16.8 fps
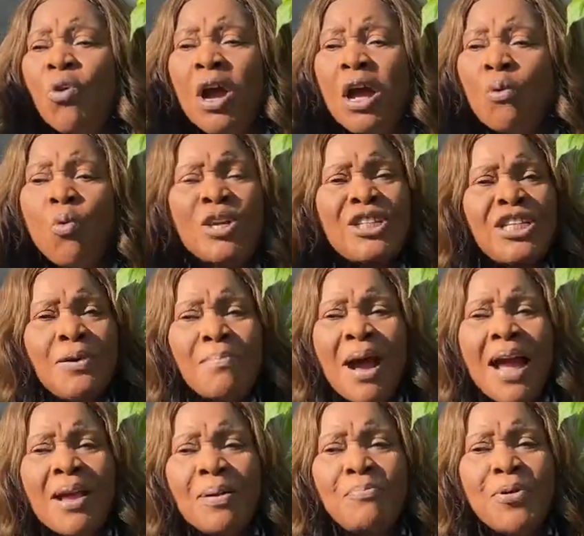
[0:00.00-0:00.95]
watching
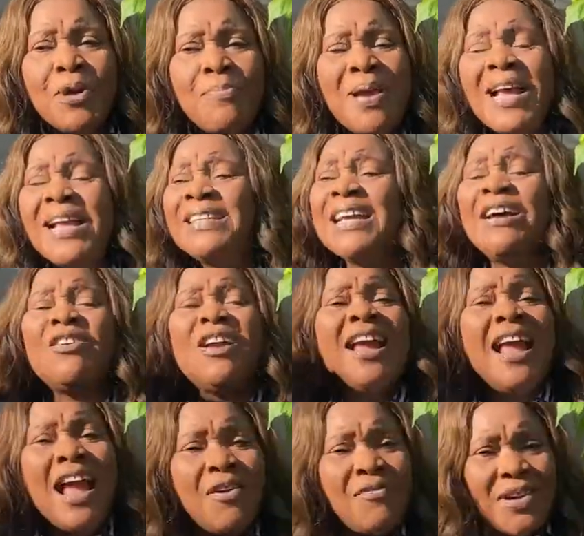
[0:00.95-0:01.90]
my premieres and
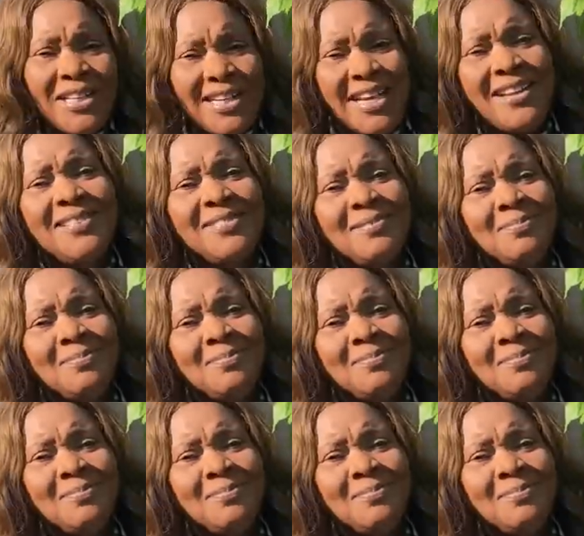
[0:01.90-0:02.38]
everything.